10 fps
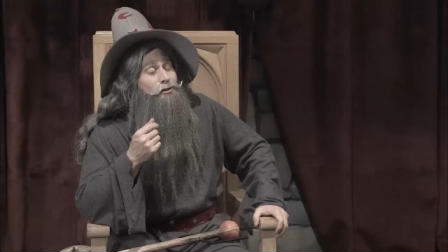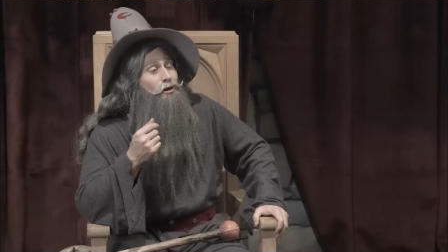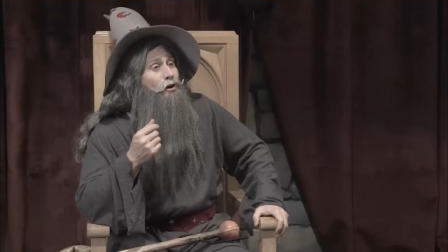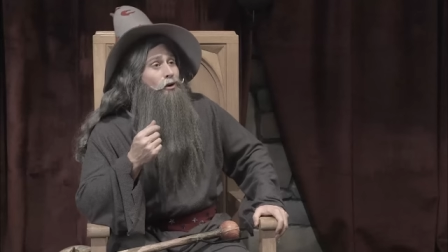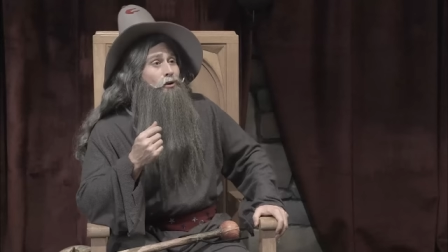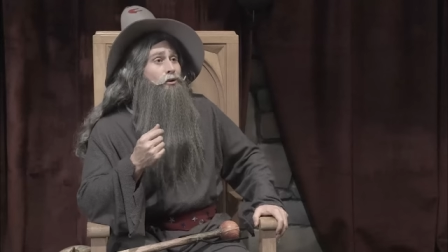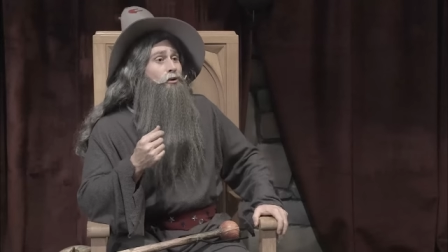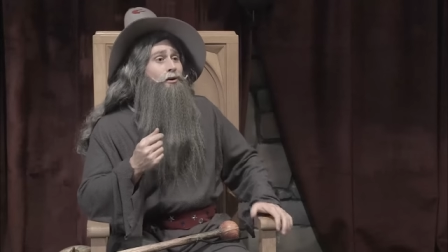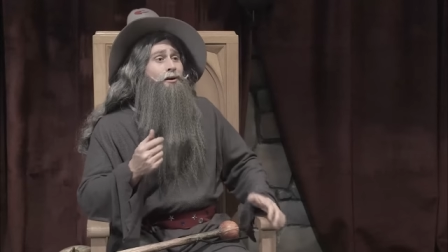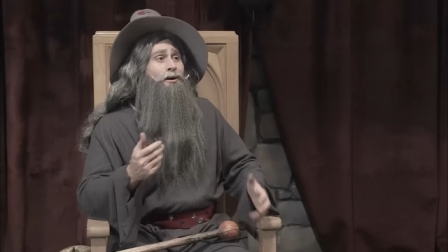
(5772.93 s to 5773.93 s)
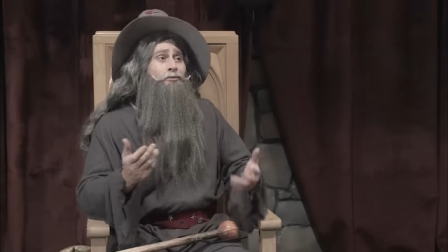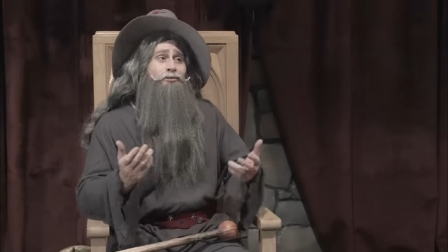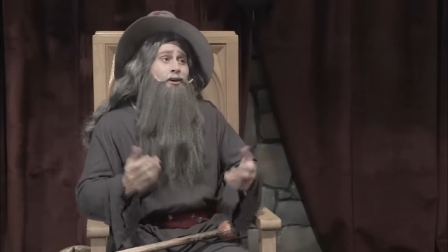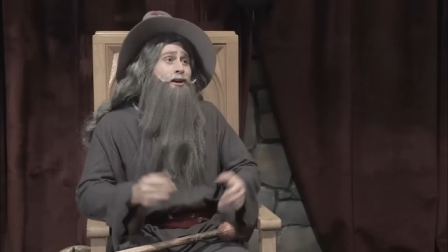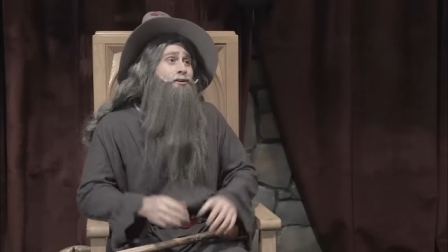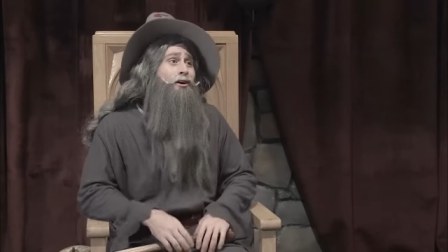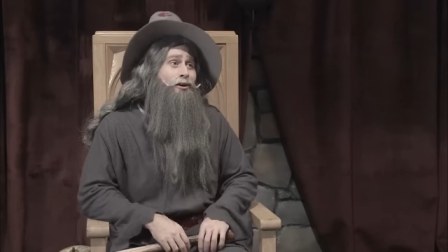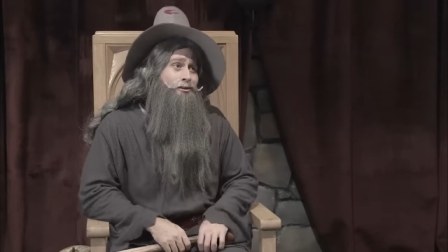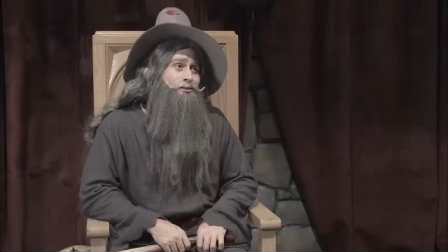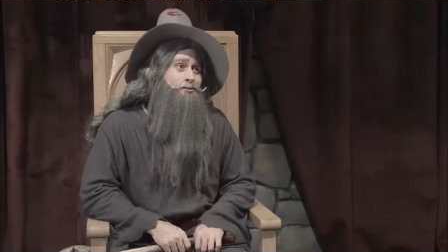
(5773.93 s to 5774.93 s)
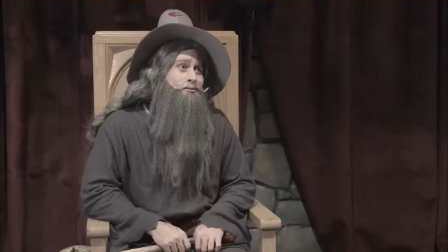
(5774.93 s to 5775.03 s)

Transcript: No, I'm afraid not.